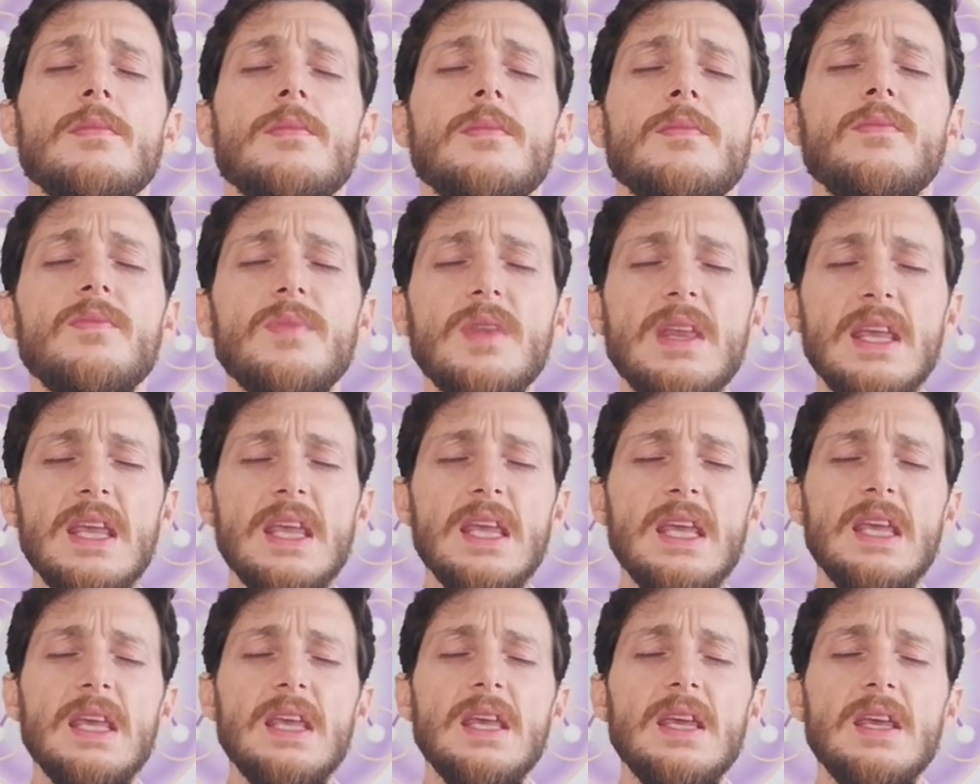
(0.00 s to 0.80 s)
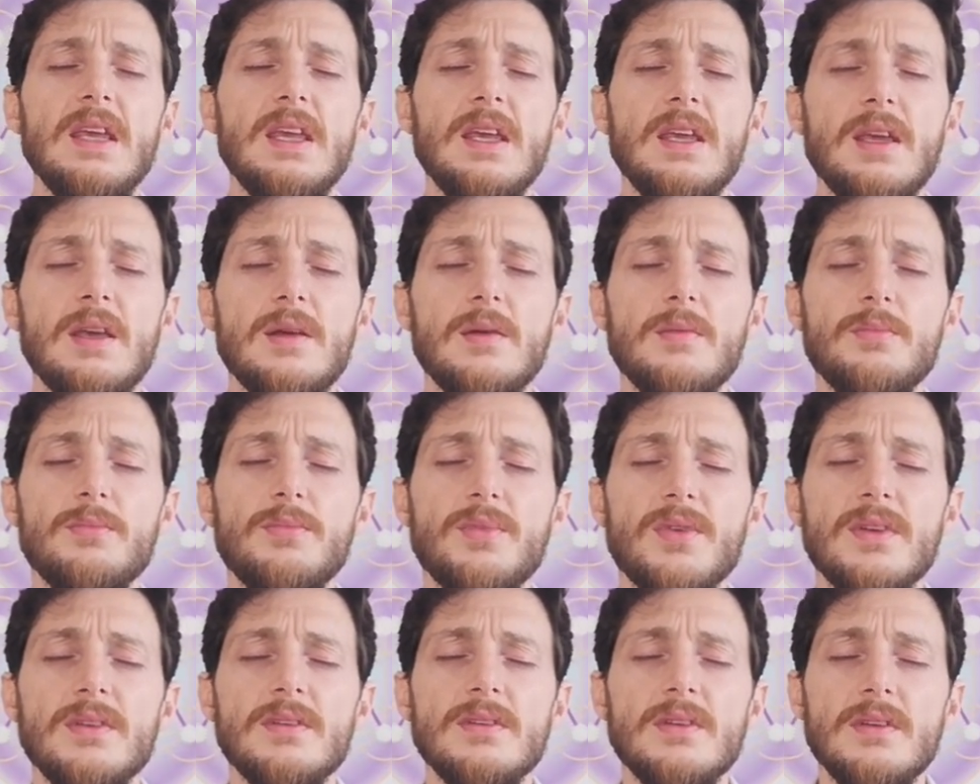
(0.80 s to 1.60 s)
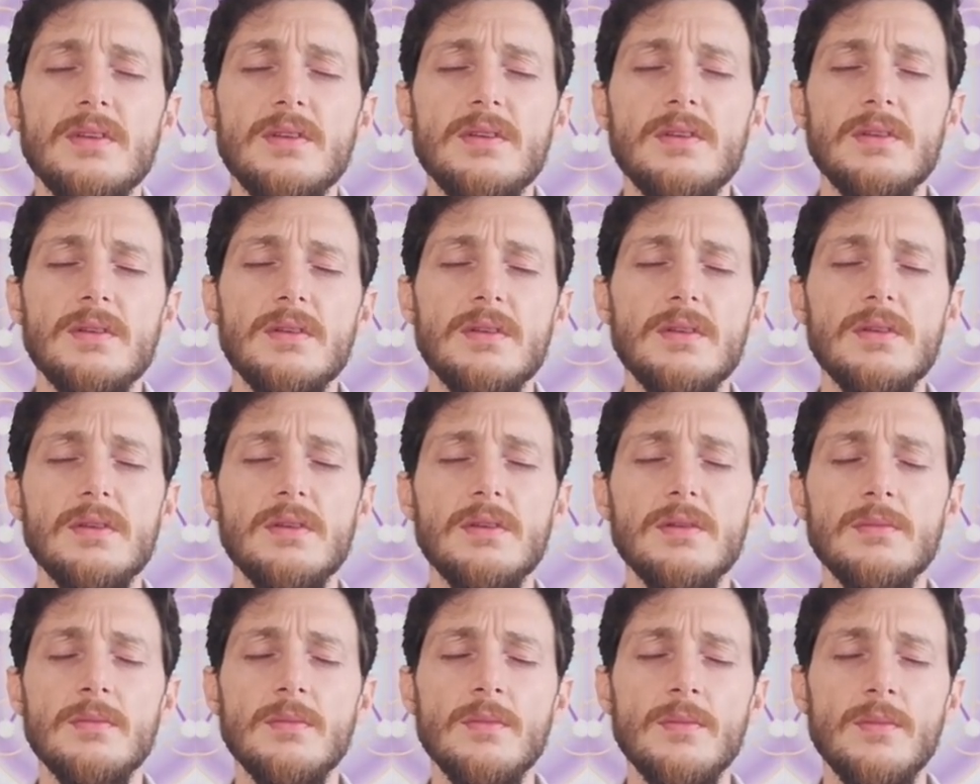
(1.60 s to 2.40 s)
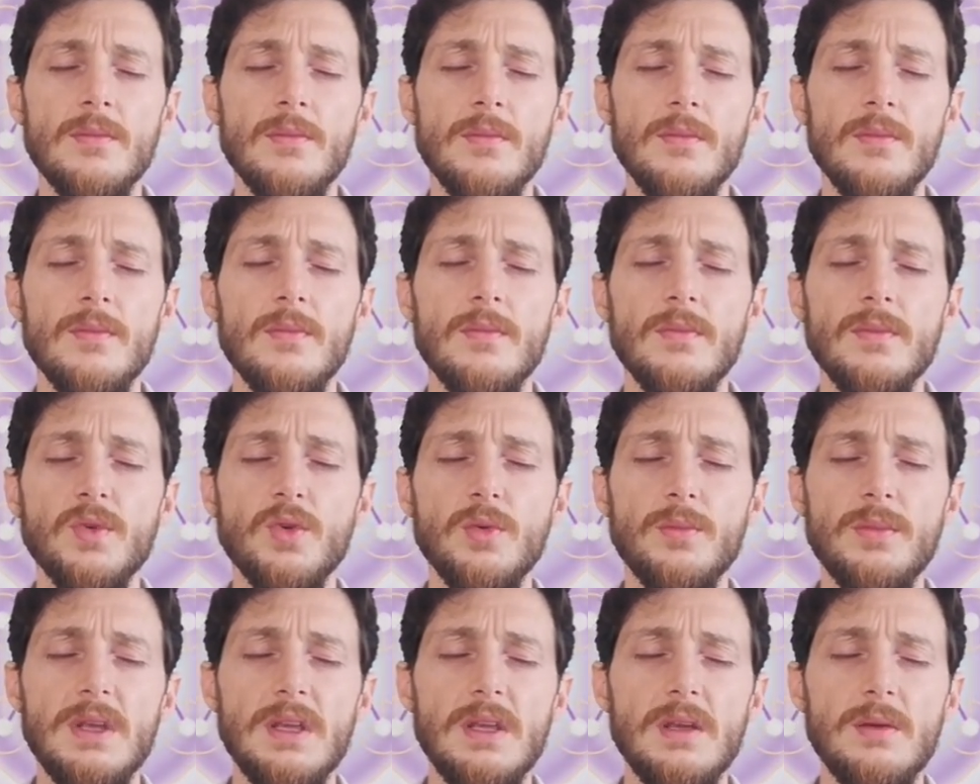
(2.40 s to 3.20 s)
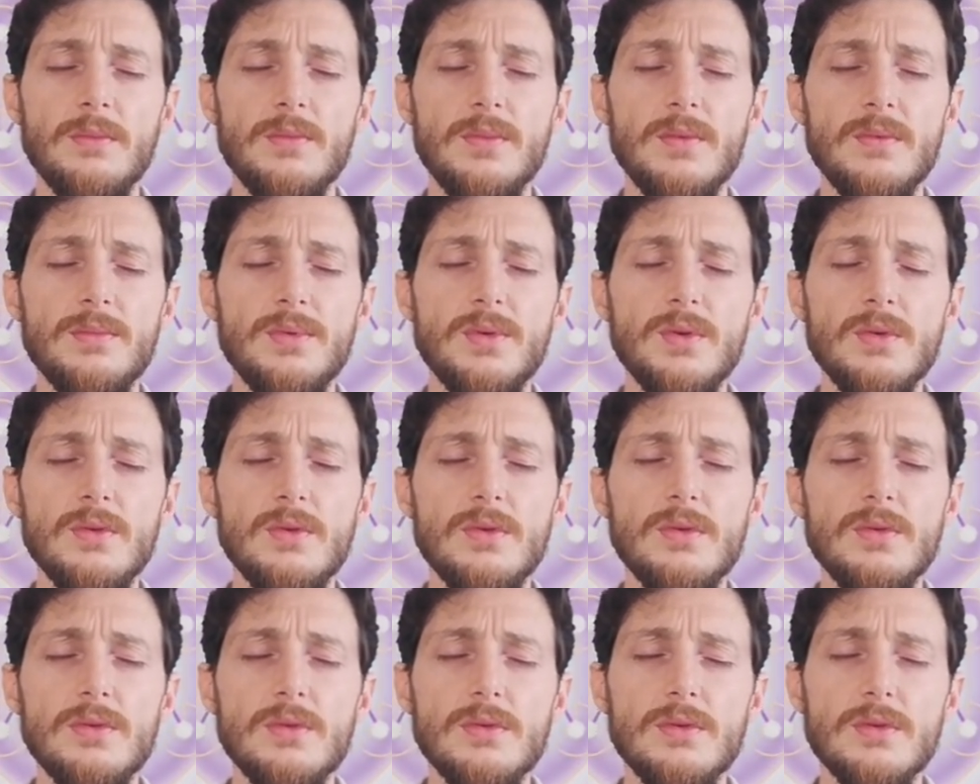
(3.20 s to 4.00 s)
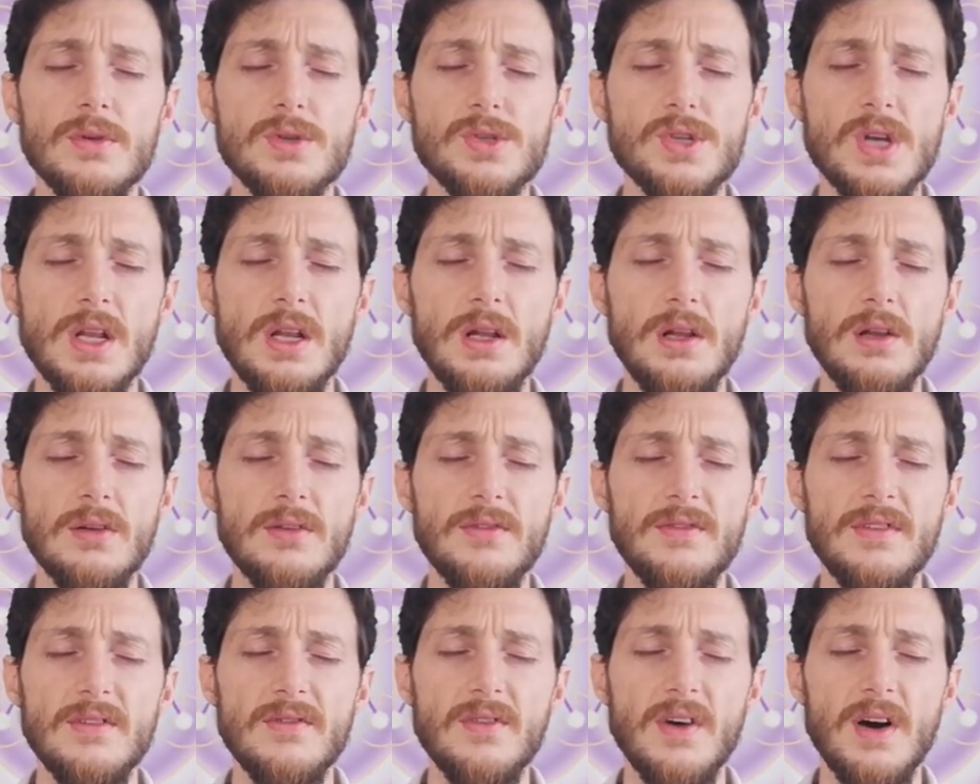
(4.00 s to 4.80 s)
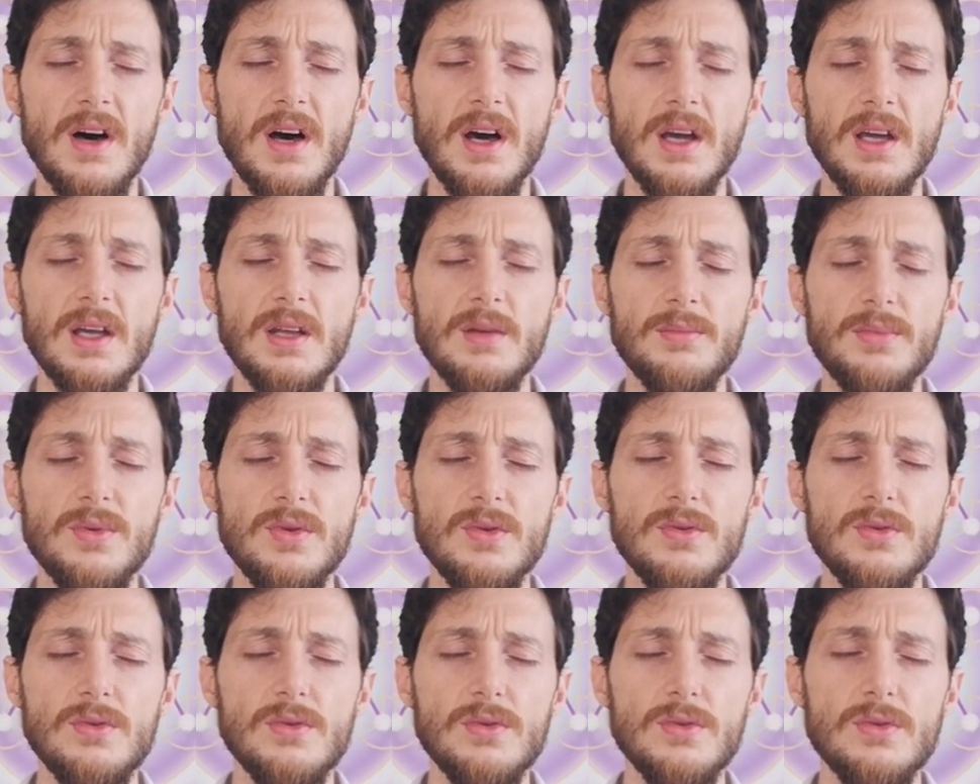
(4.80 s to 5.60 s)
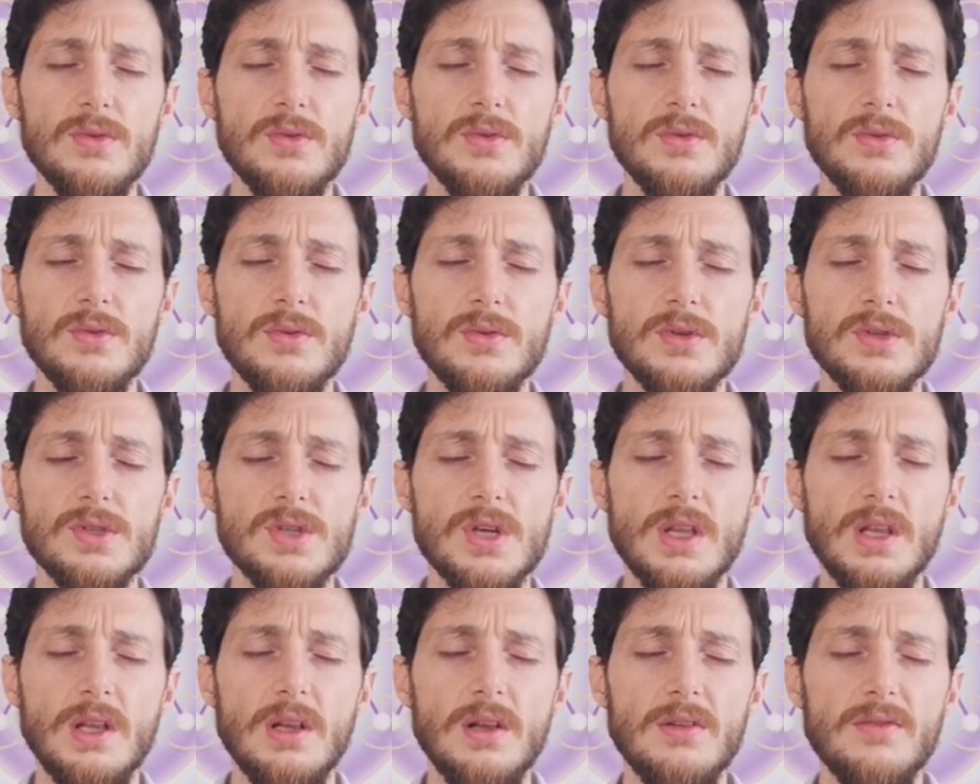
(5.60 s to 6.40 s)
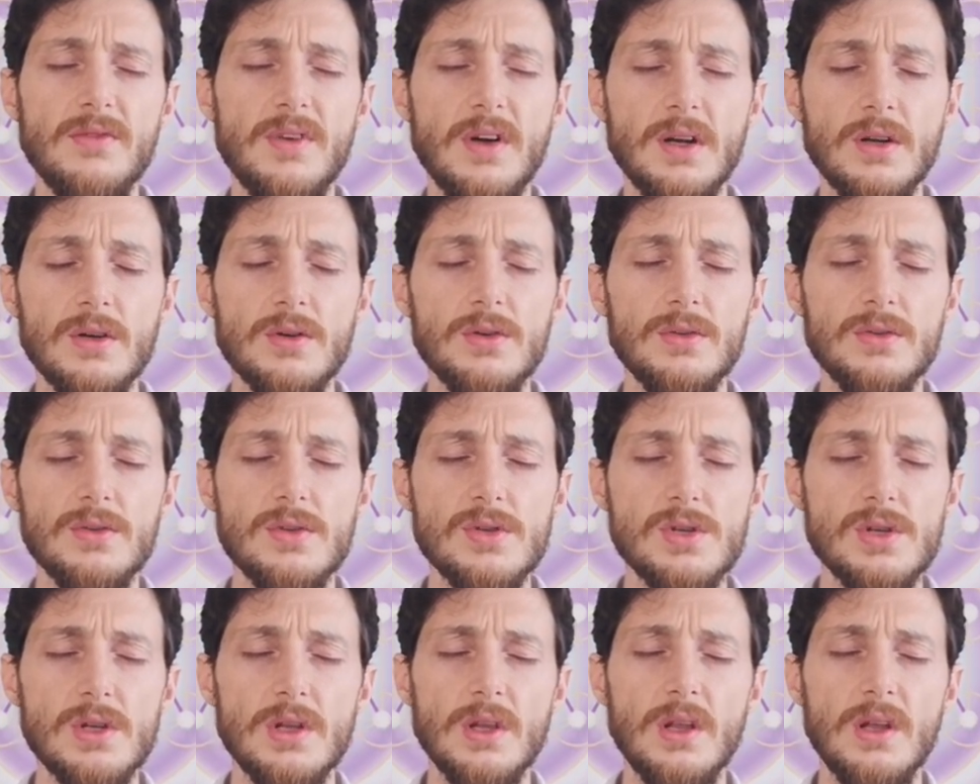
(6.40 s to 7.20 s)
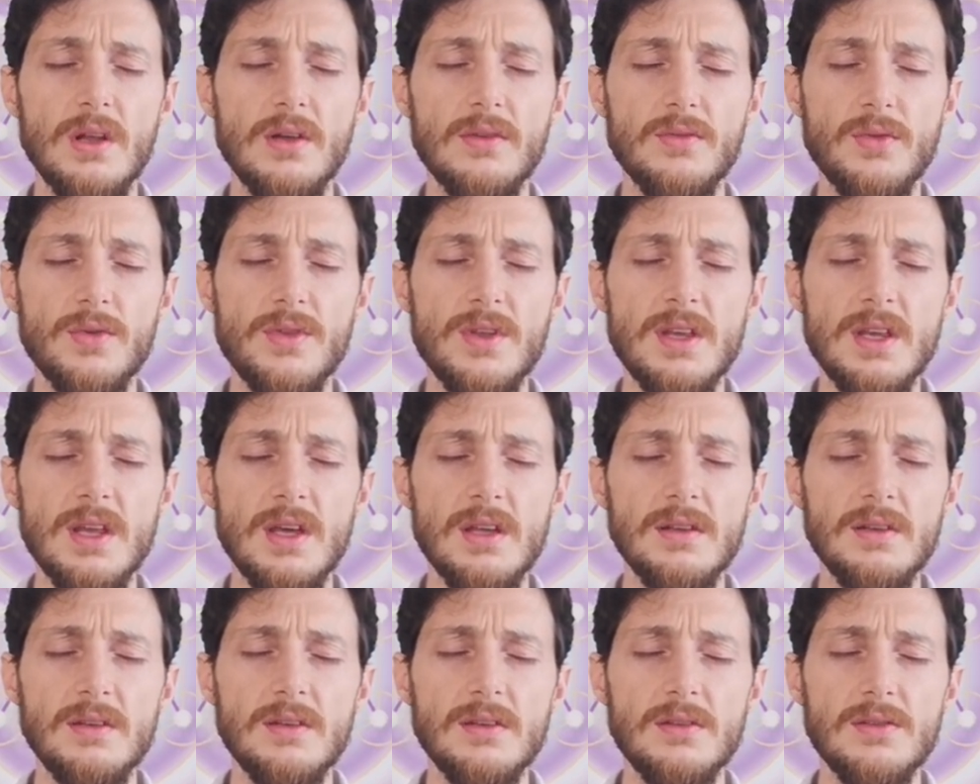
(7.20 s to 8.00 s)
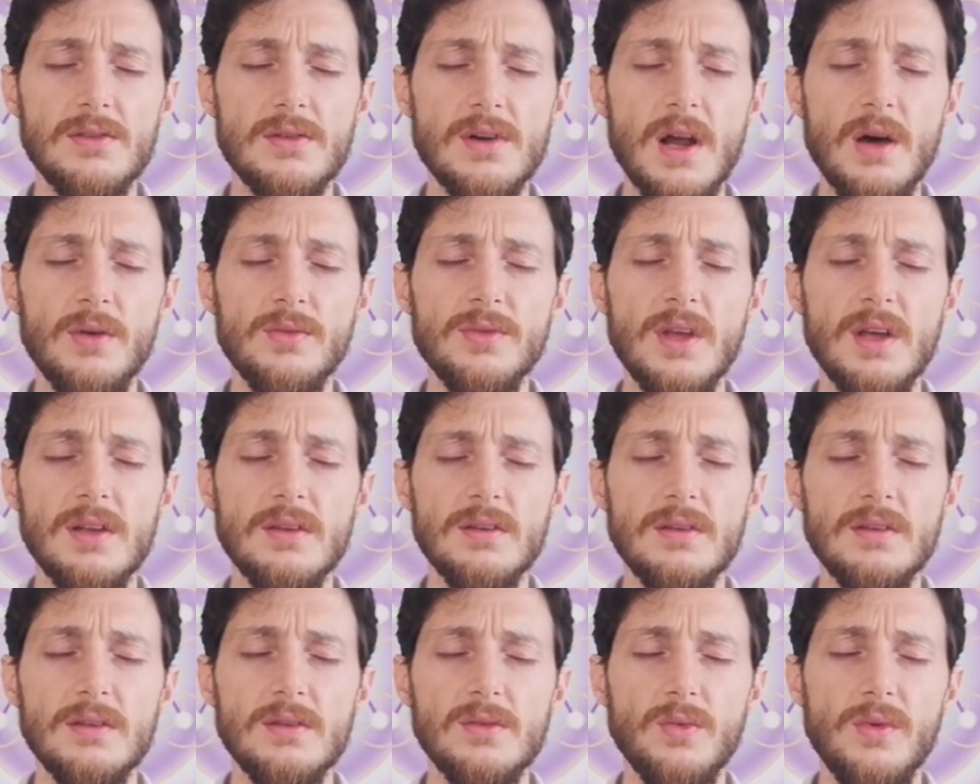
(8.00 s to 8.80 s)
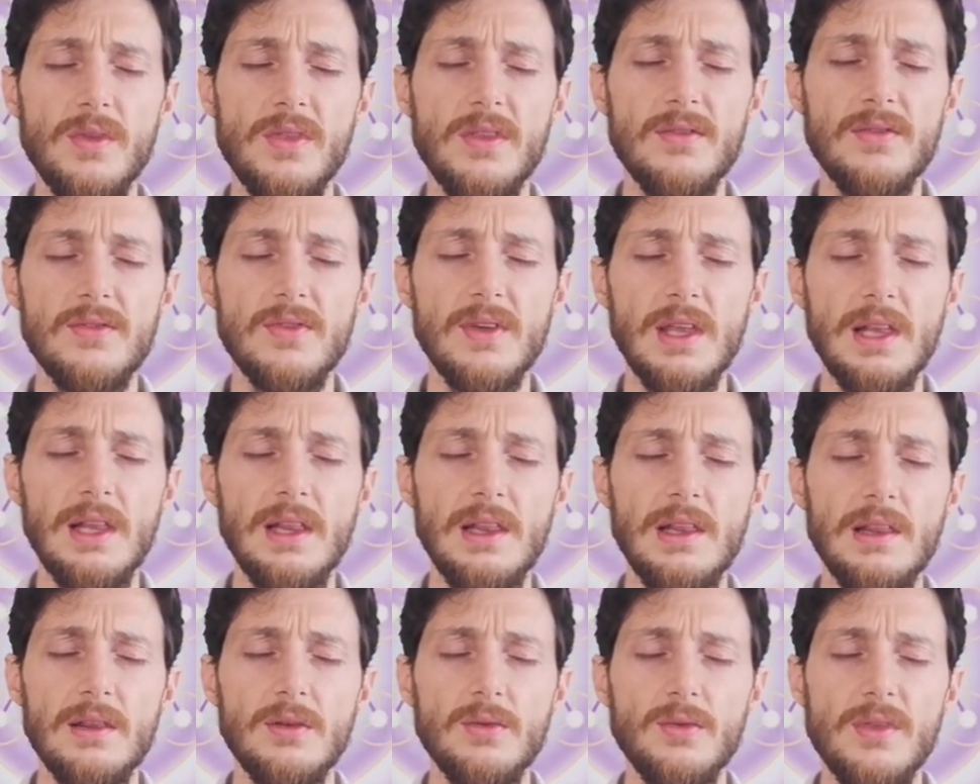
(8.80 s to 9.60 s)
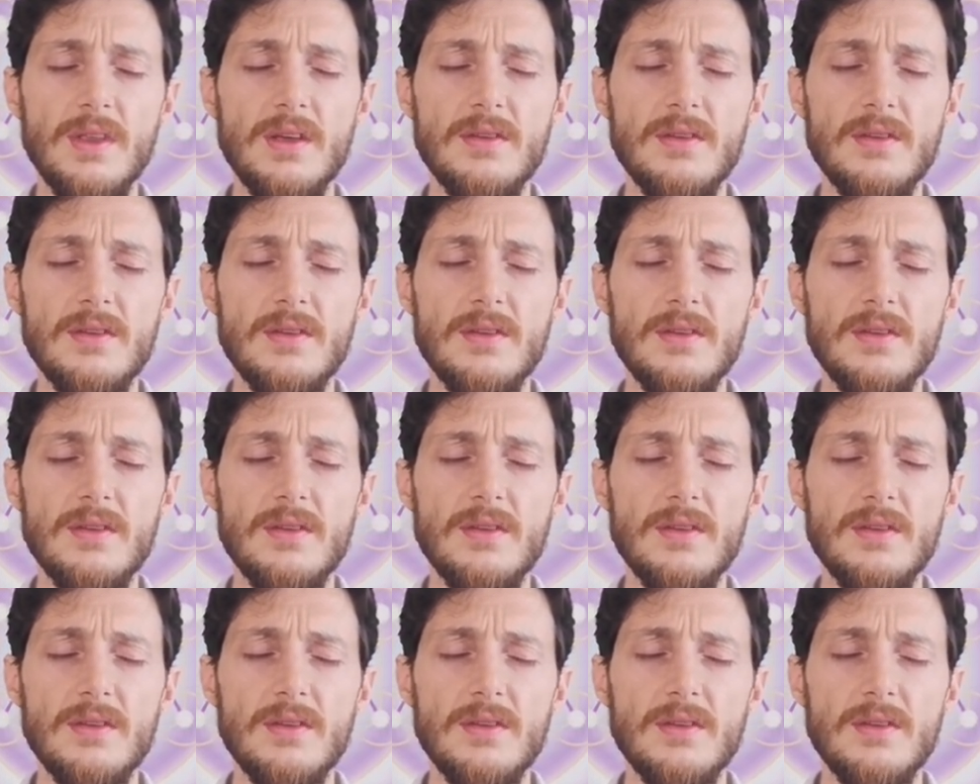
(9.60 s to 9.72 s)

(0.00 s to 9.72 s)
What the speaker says: deep presence, to be pure channel of divine, pure channel of unconditional love within us, around us, with the field, with